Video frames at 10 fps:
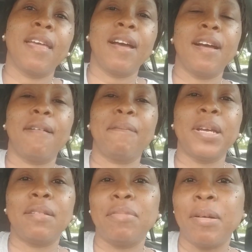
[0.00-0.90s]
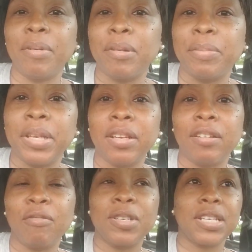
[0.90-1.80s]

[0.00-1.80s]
my unpopular opinion on what's